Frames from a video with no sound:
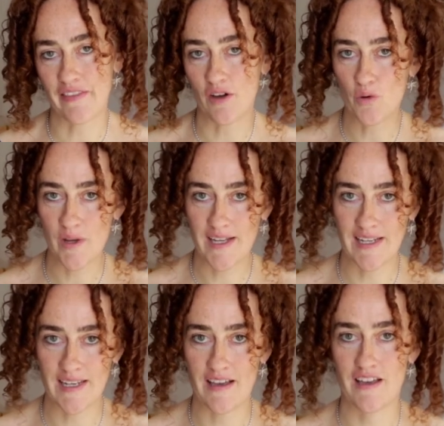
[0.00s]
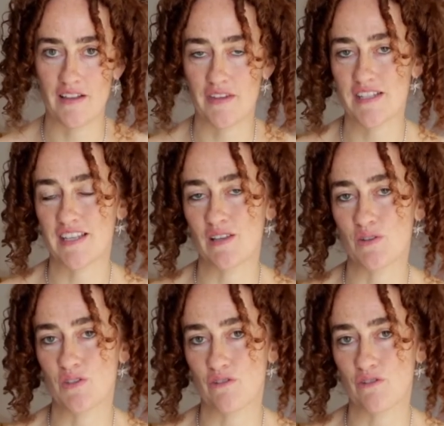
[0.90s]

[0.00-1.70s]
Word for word: they'll quickly learn the skills